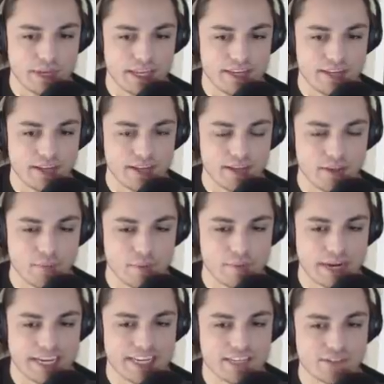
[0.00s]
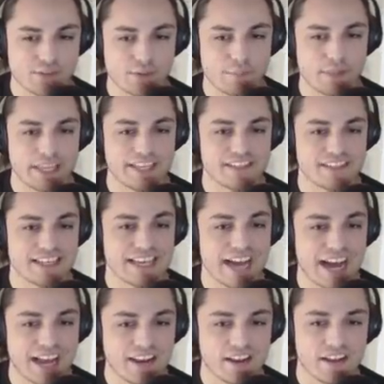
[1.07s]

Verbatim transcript: to we might need to replace Gott